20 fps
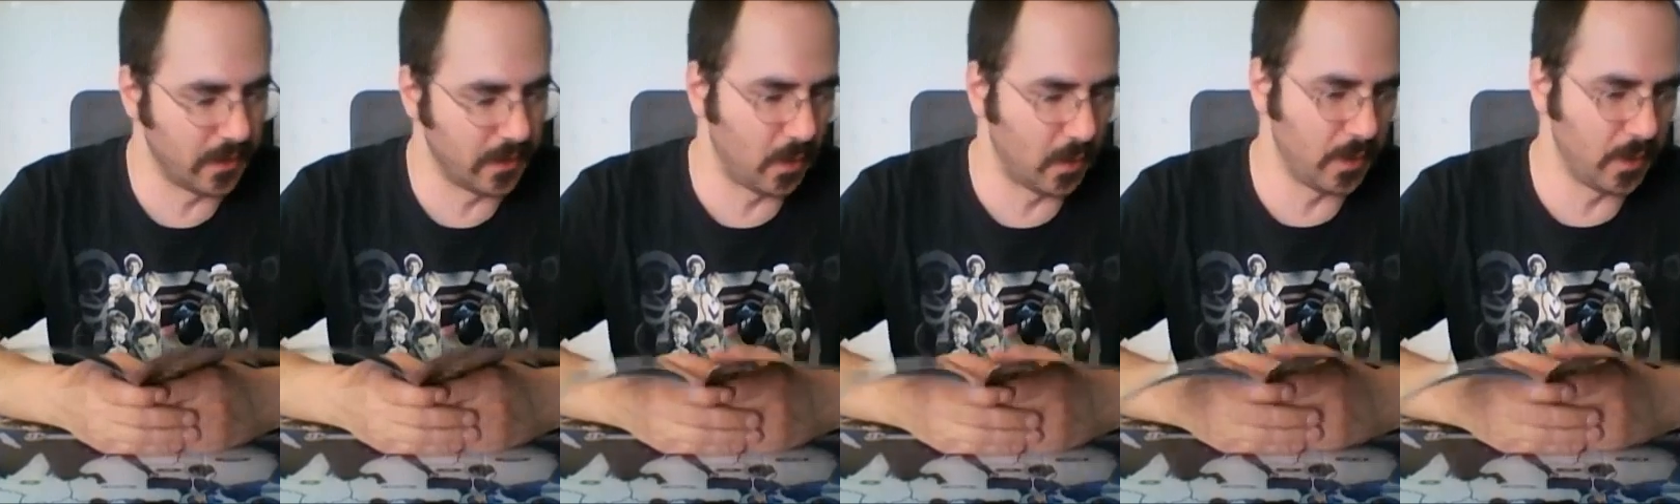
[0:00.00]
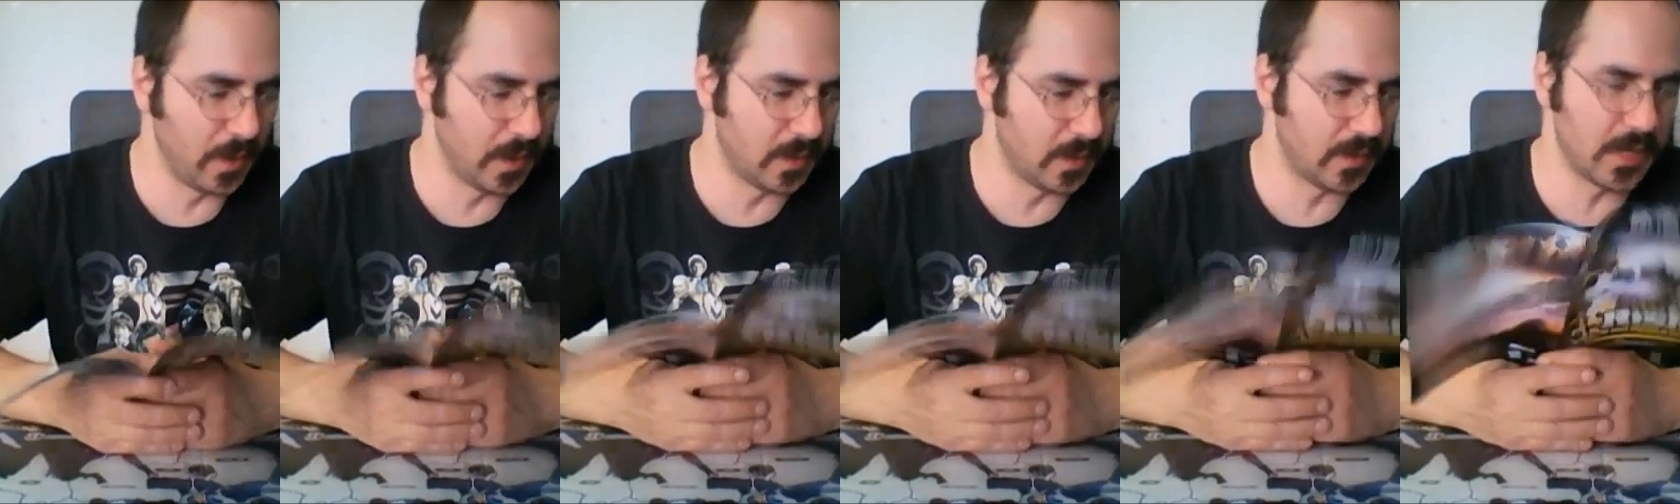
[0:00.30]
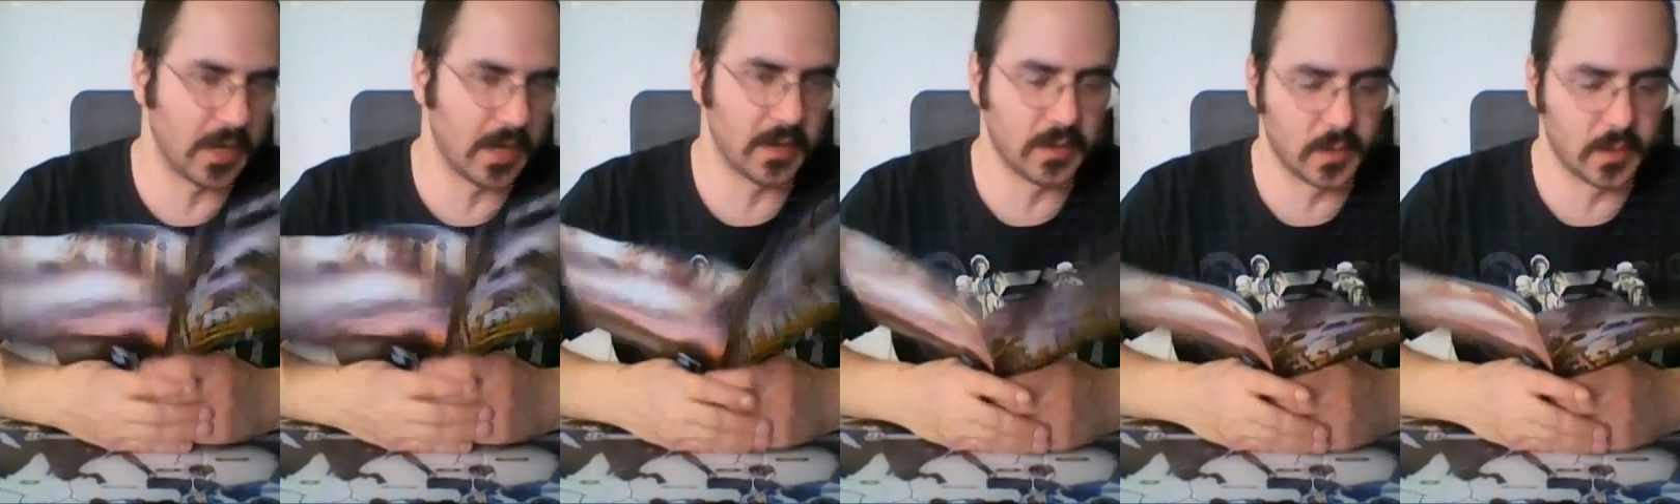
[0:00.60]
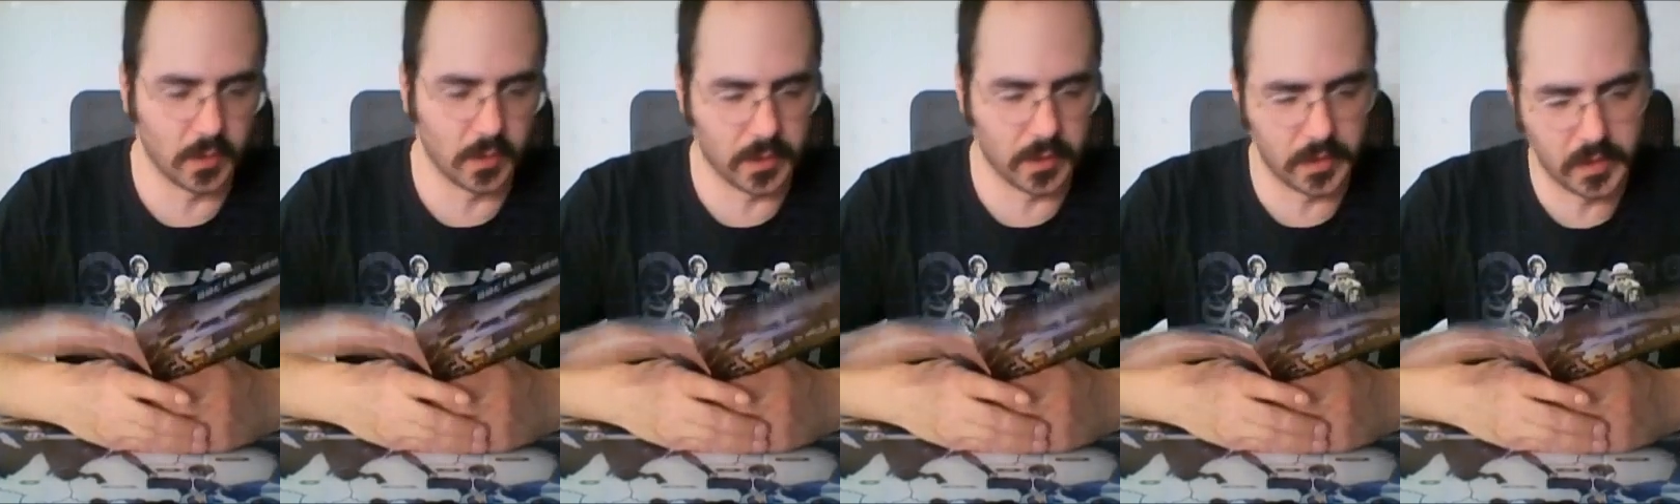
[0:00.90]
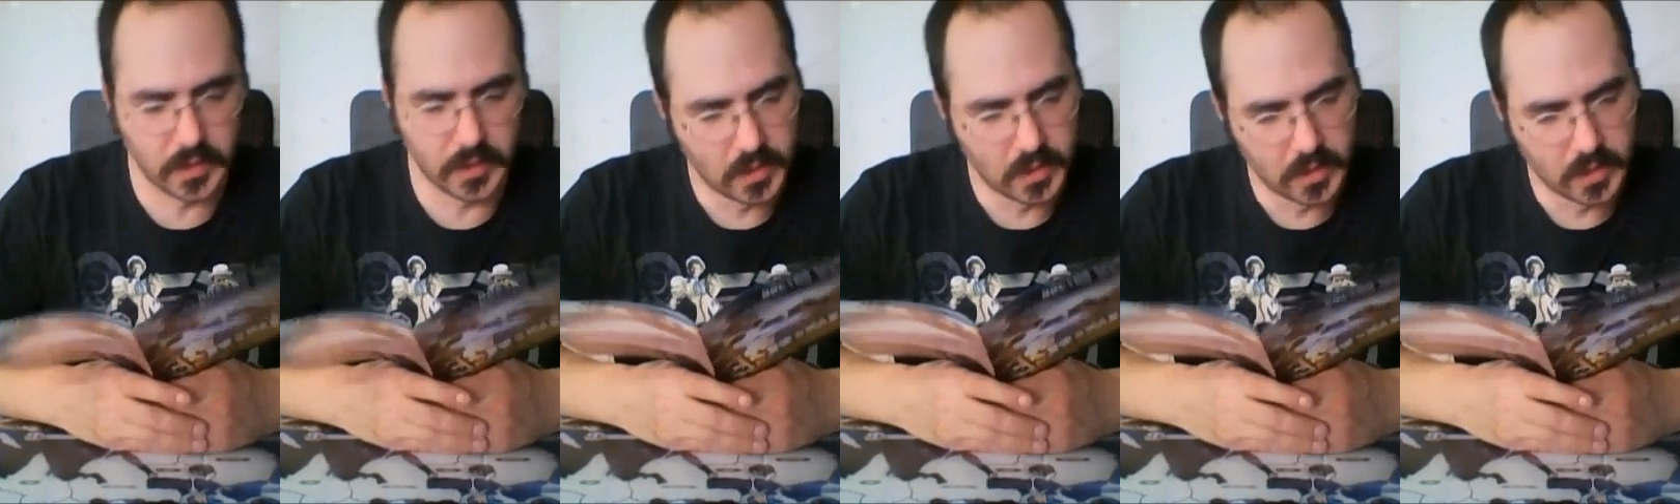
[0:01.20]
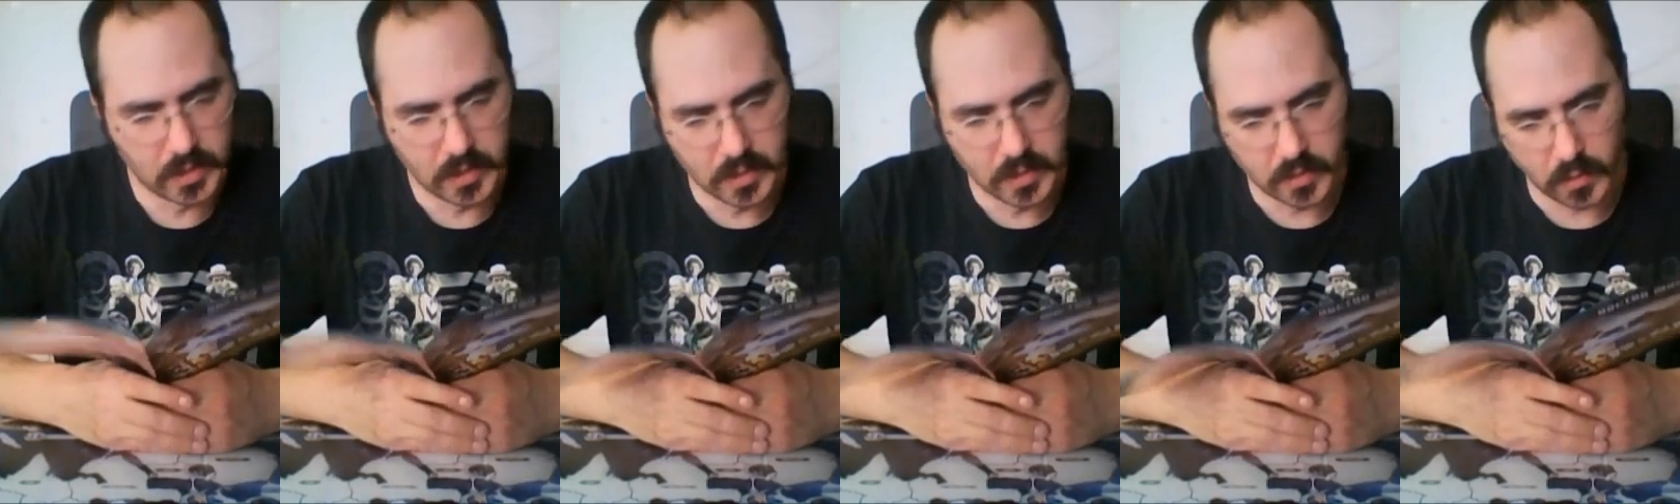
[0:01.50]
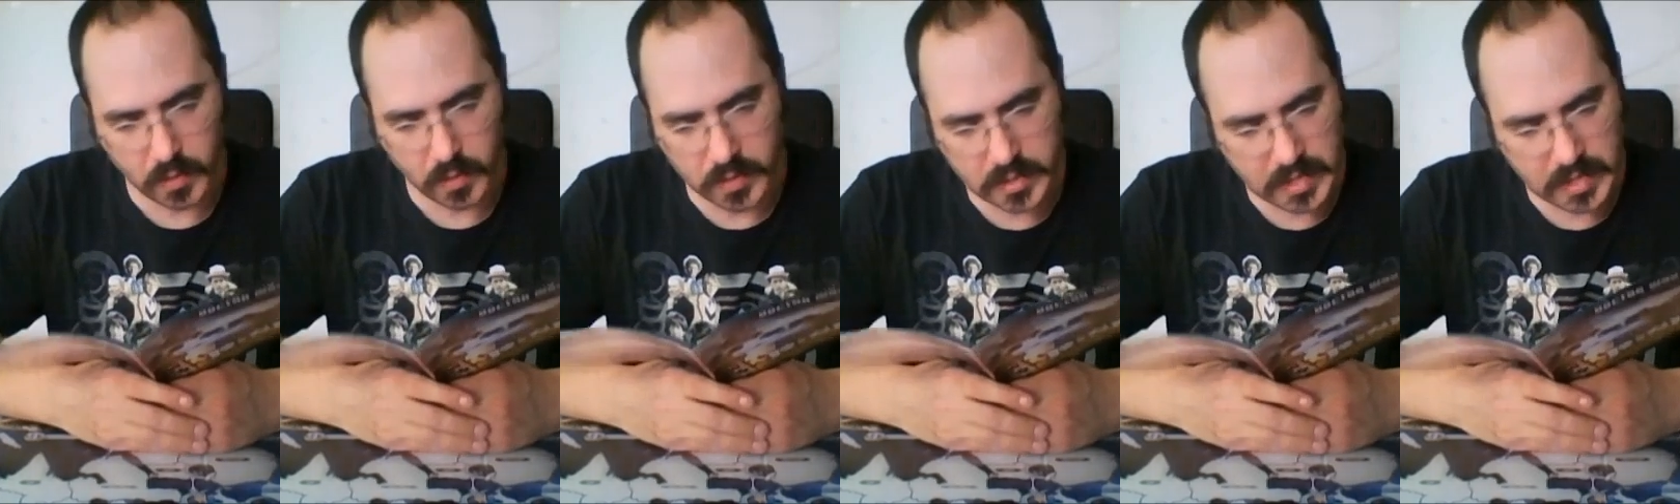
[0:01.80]
there'll be a territory
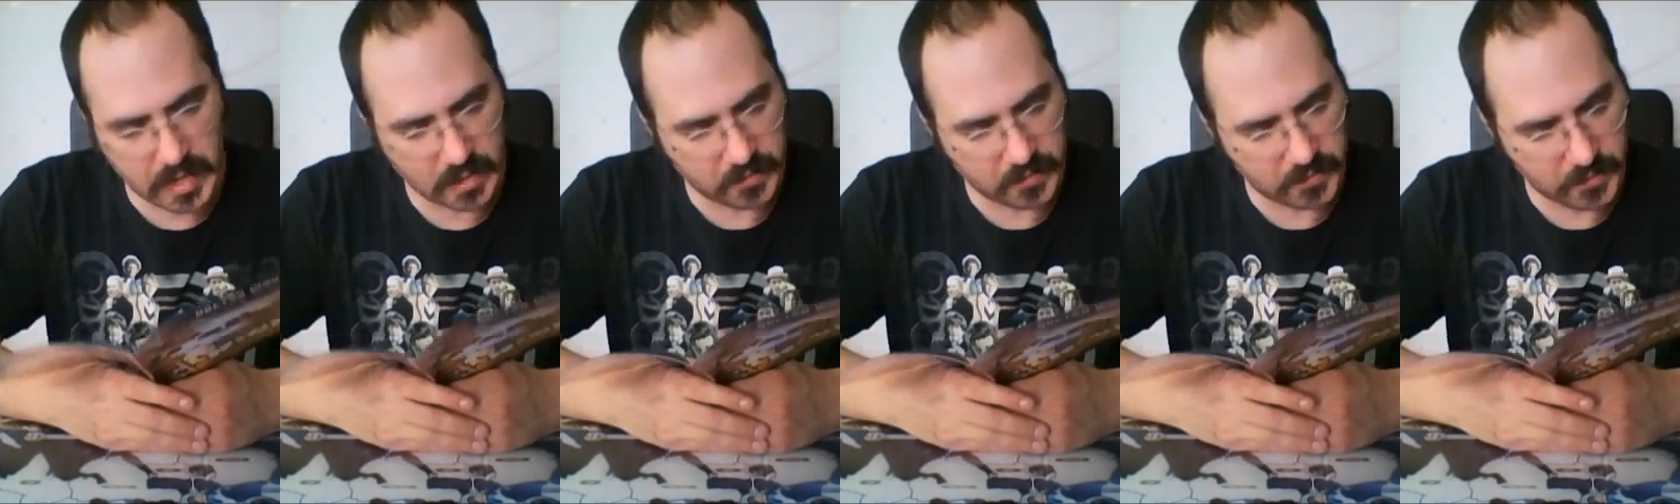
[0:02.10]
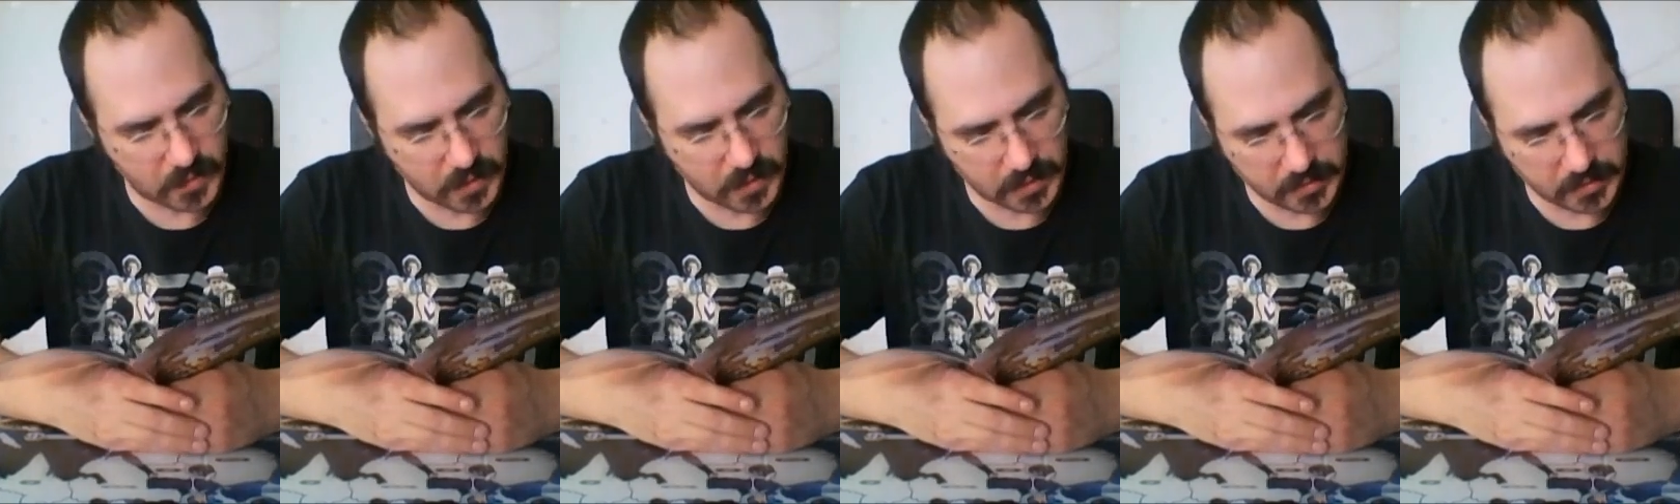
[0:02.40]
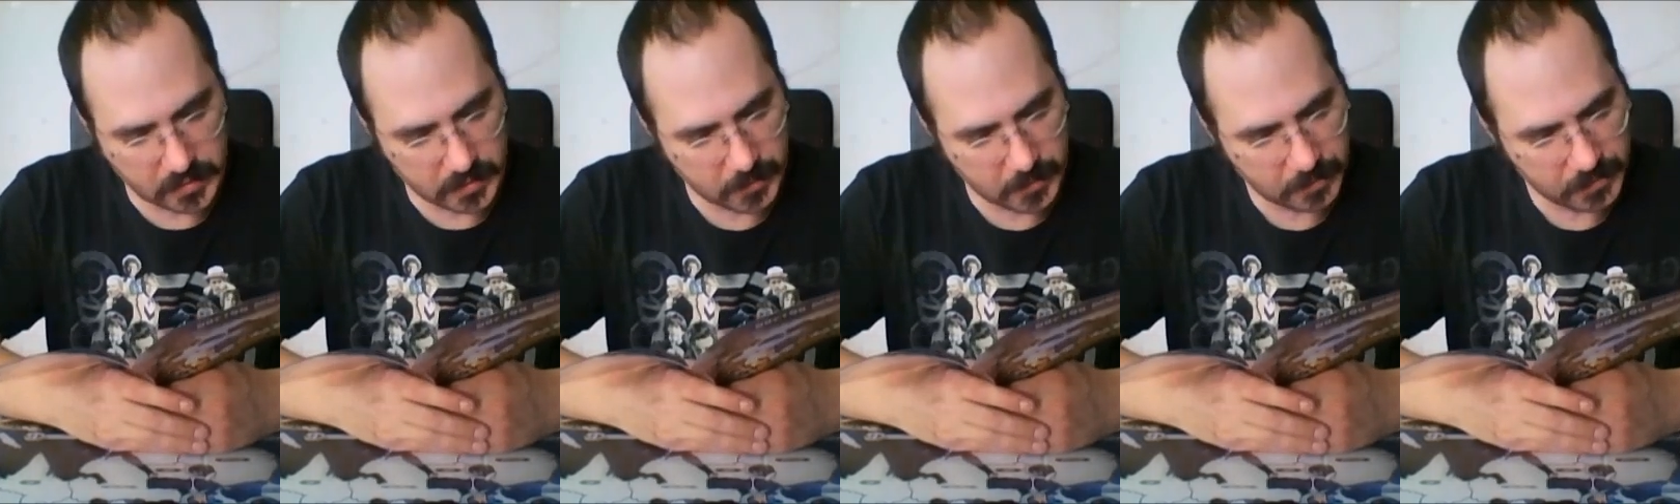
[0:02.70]
where you can't fight.